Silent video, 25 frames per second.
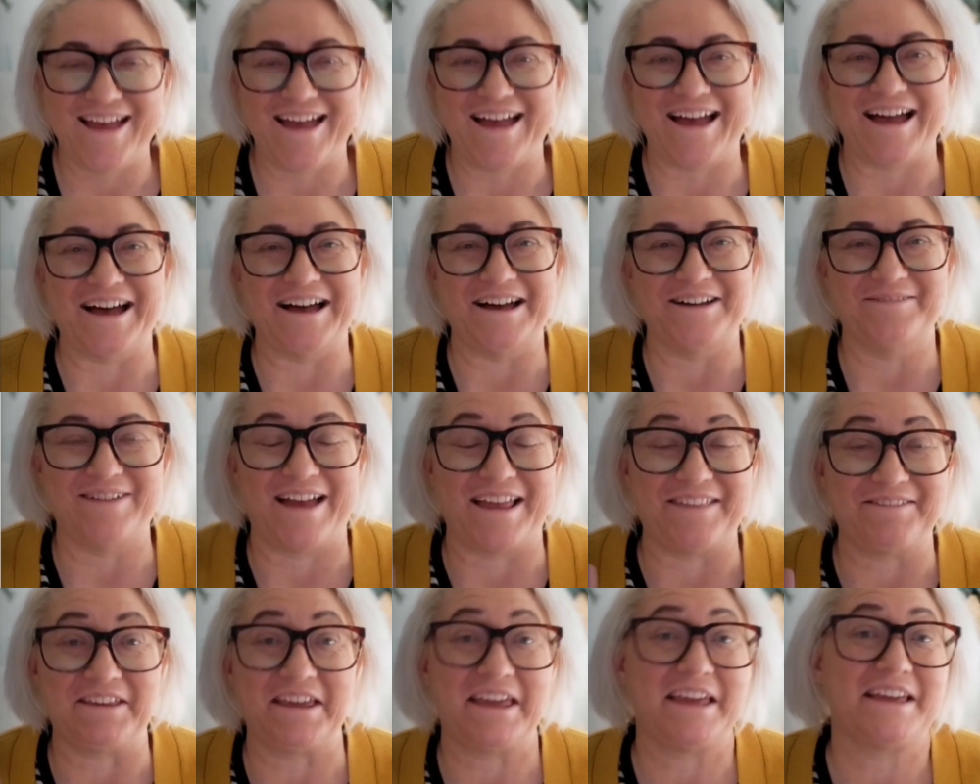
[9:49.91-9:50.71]

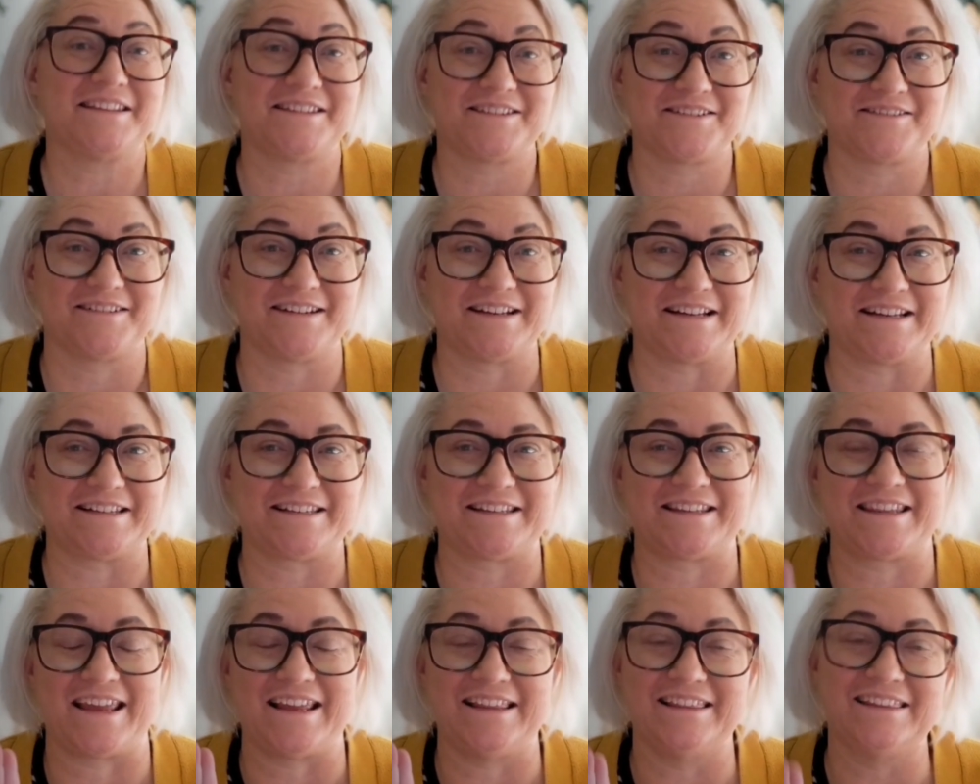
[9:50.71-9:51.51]
And the answer
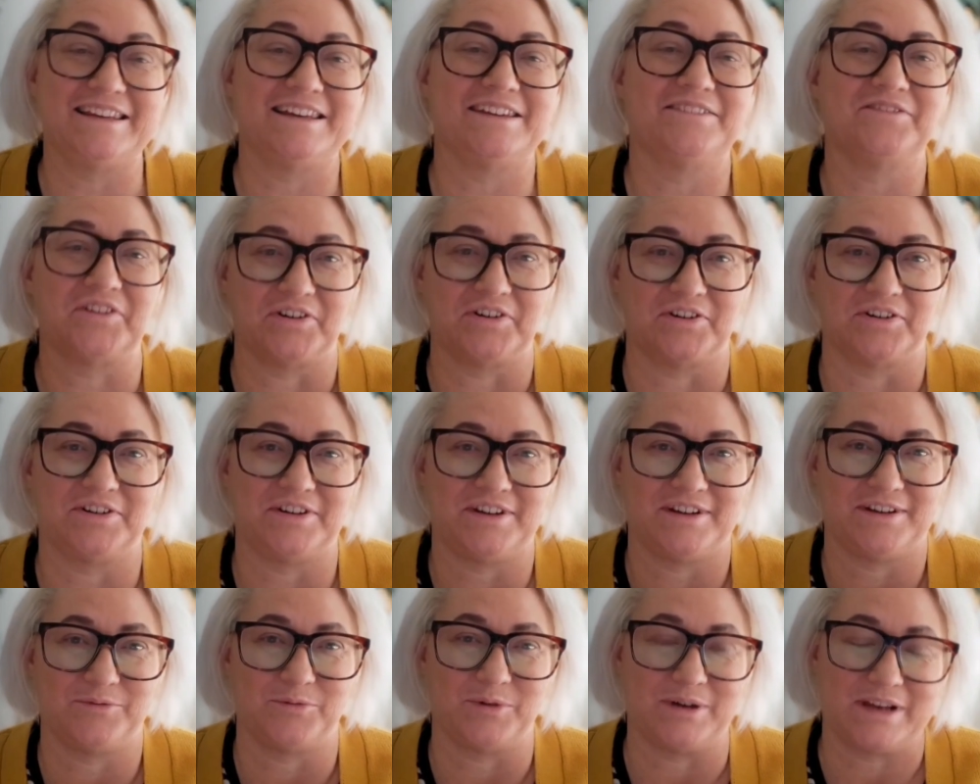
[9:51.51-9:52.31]
is they live on
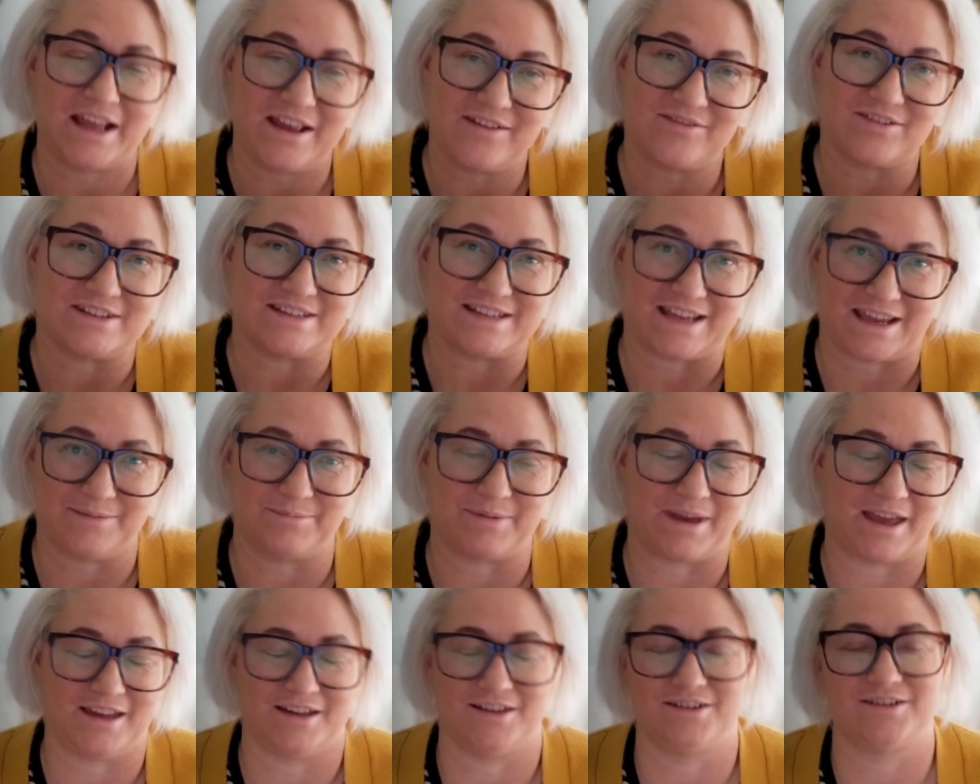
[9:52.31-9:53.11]
whatever day
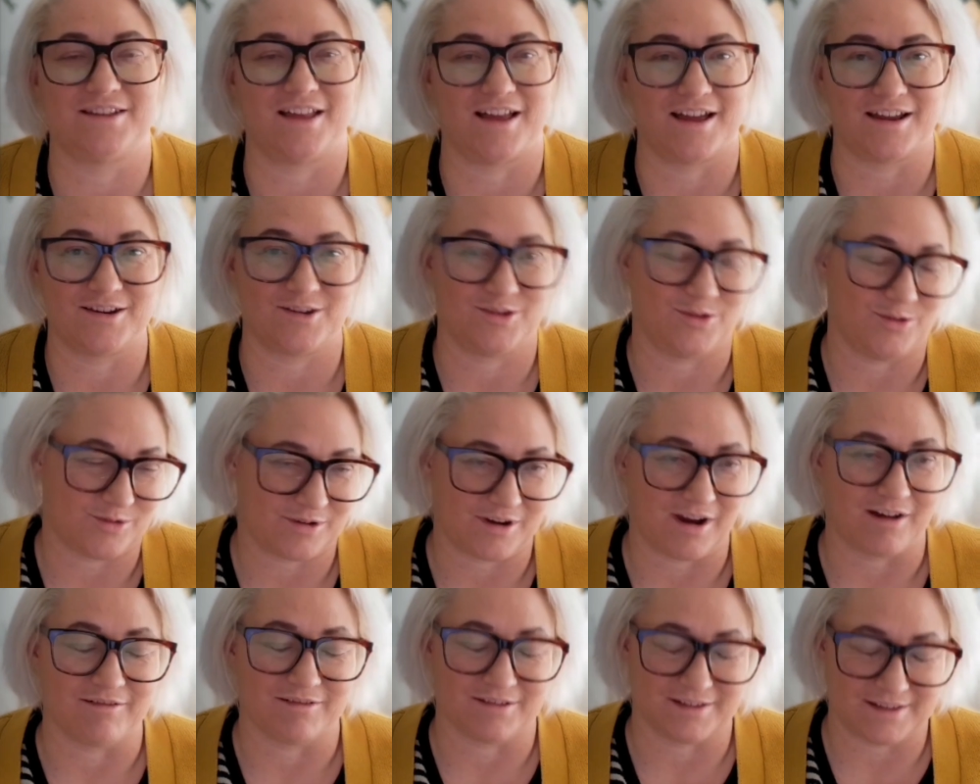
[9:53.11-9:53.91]
page that you're
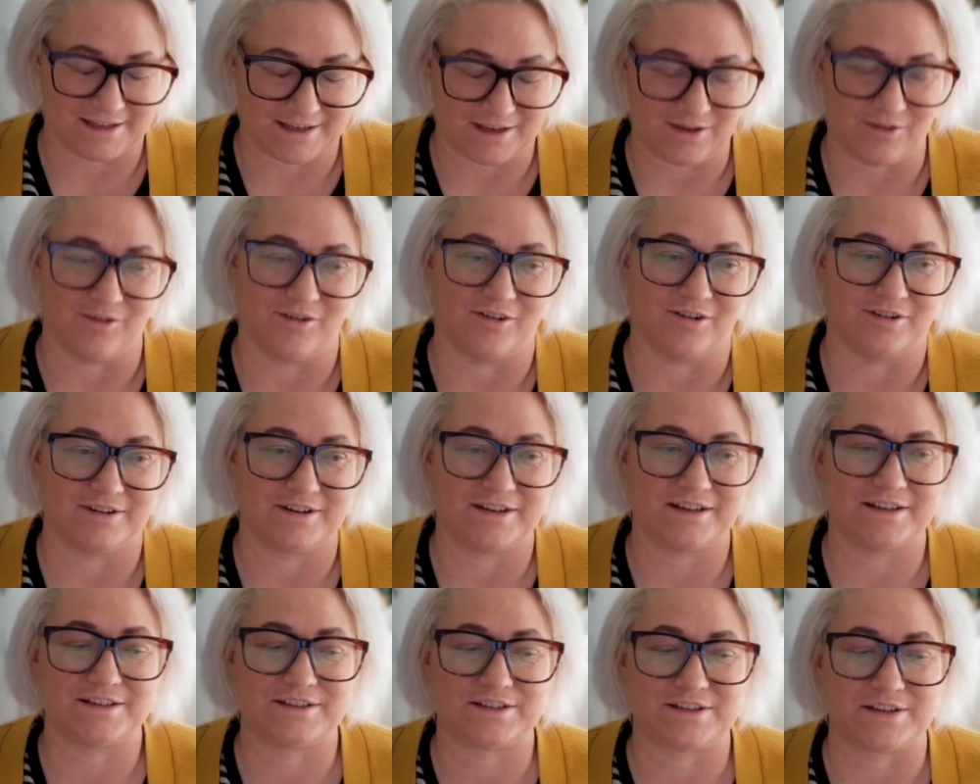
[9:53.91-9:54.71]
currently
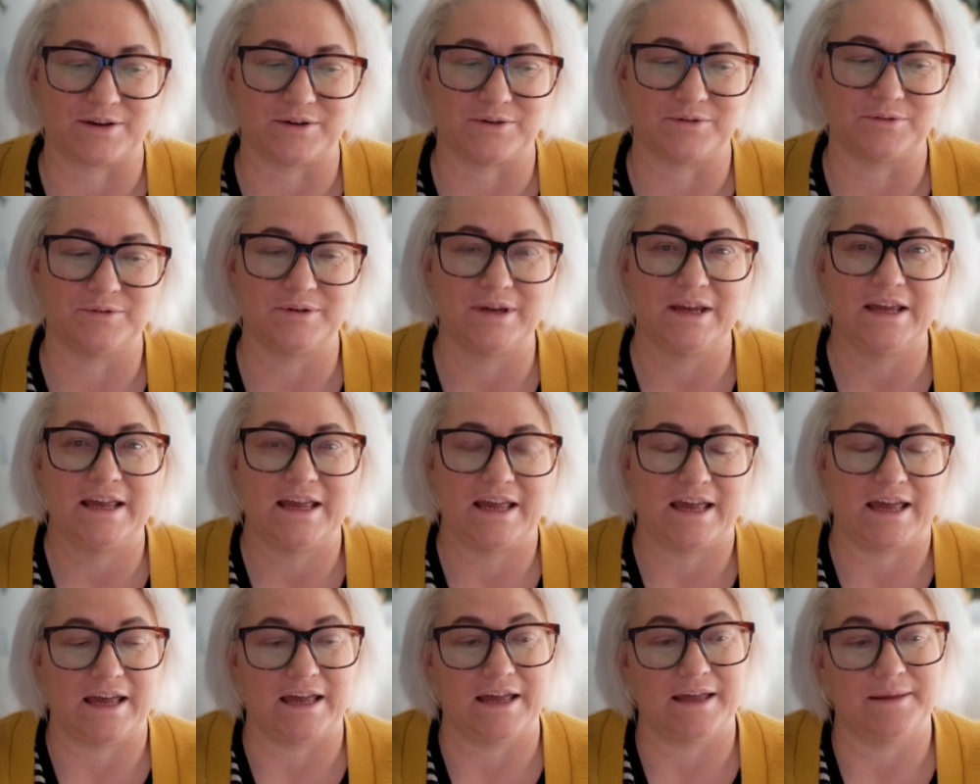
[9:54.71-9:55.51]
on. So
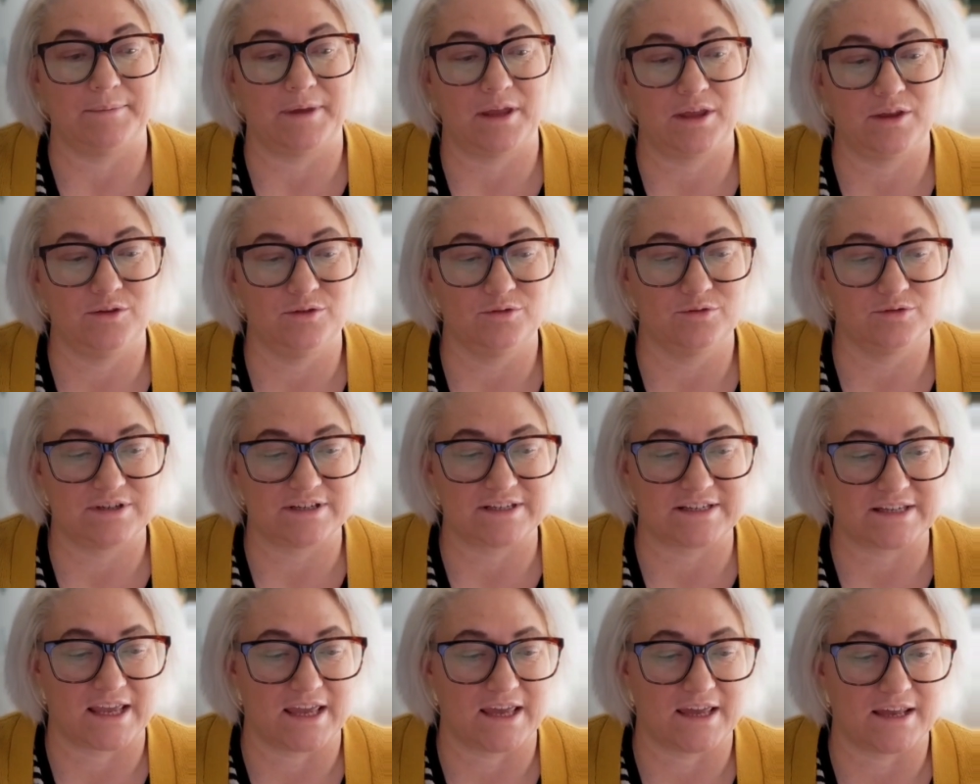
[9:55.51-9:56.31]
you'll
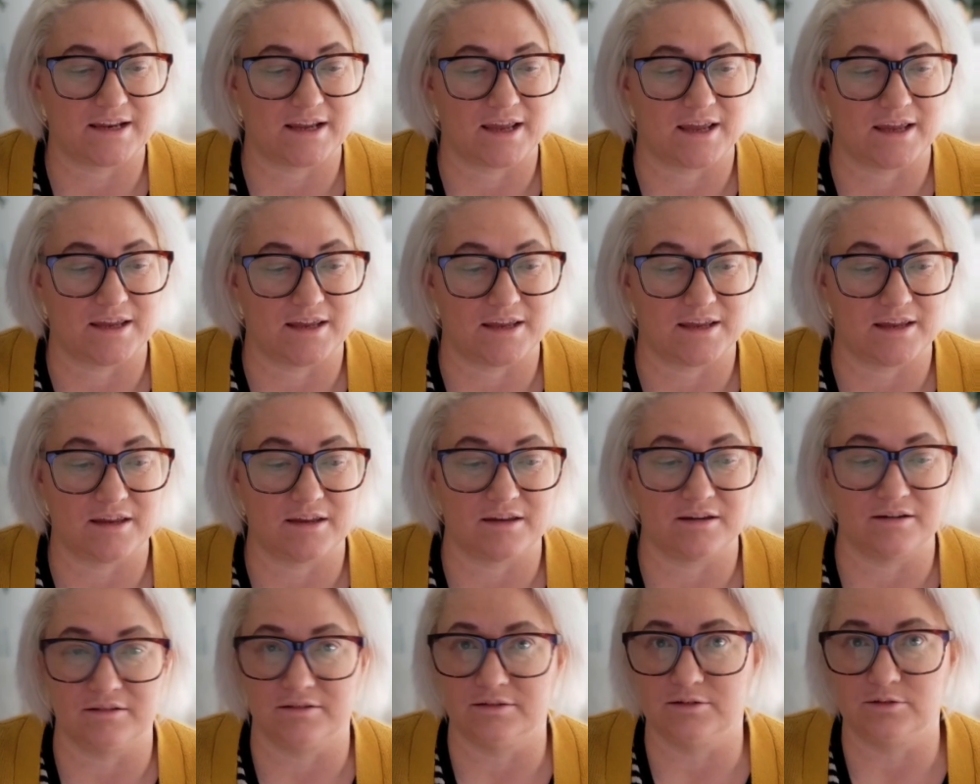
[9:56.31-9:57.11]
just get
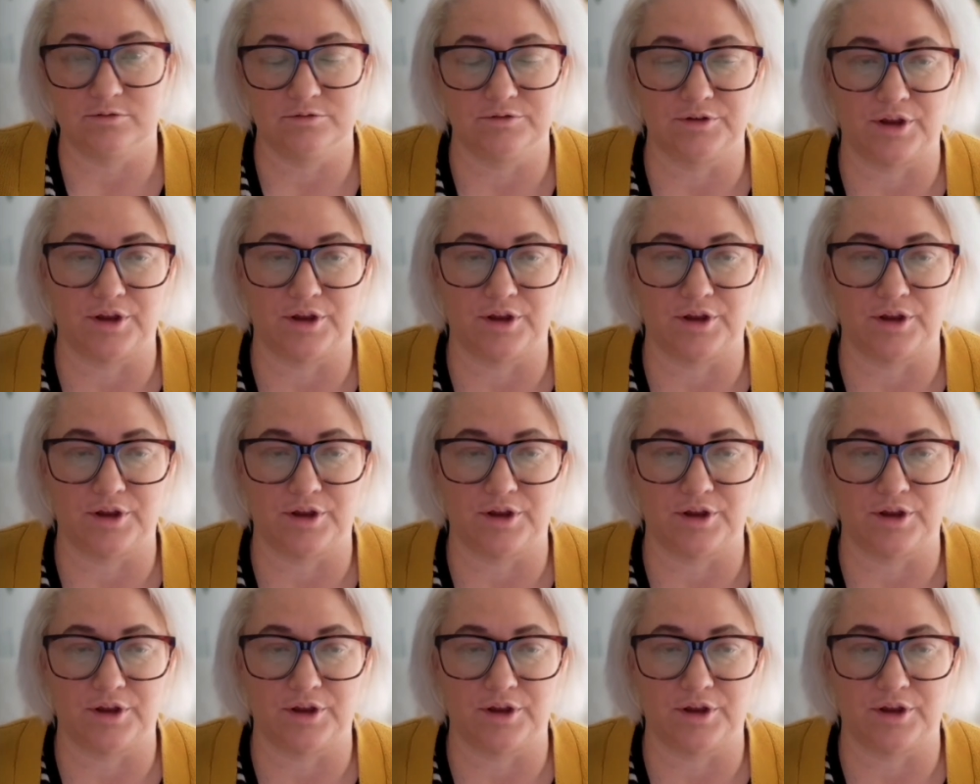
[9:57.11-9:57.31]
a little